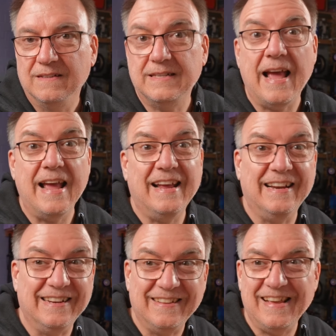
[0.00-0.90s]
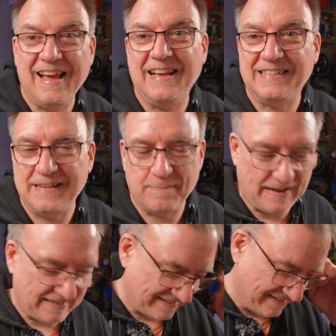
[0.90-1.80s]
10. Yes, it
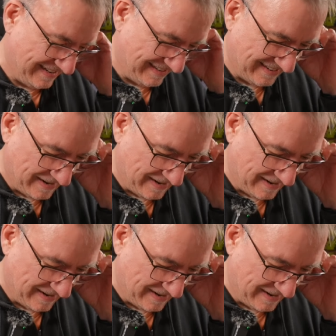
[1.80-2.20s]
black screened on